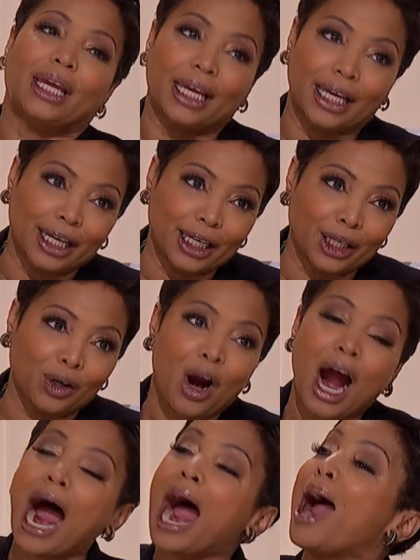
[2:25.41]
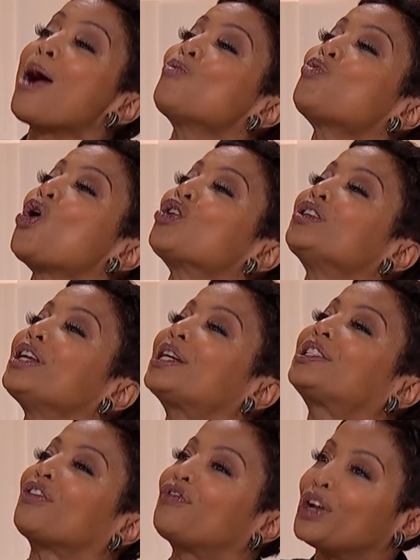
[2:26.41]
here. I want
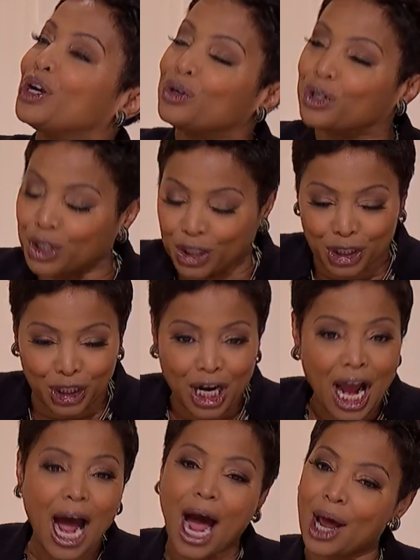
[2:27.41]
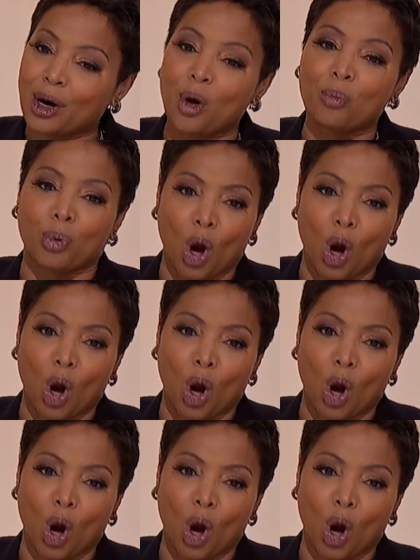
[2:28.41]
Nick to feel good. I don't